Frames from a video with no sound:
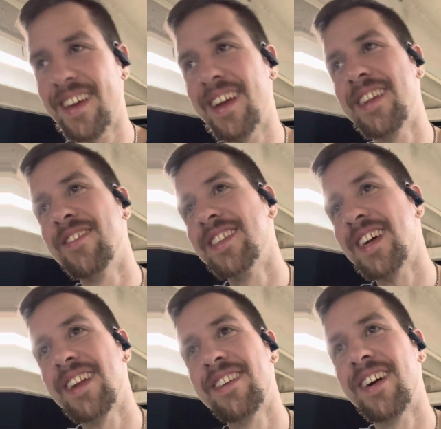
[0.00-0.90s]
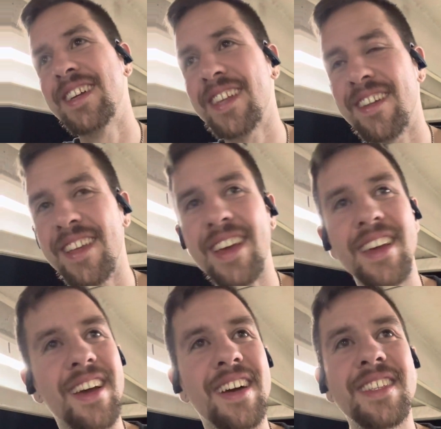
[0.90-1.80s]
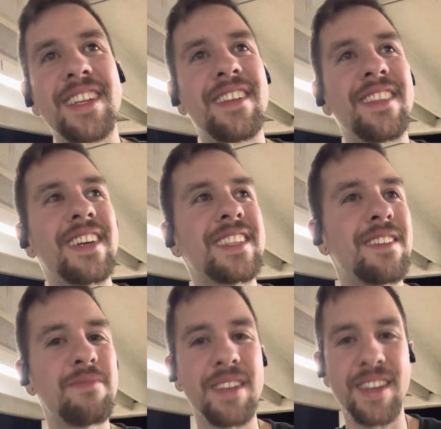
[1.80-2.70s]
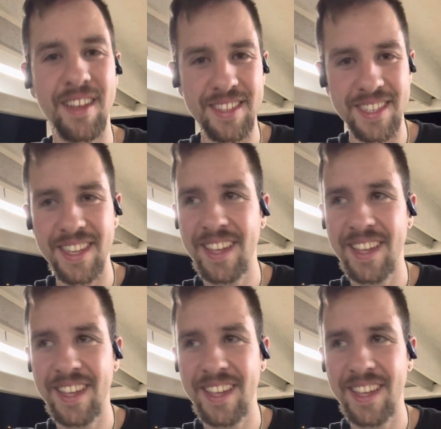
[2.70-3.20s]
Anyways, I know I sound like something else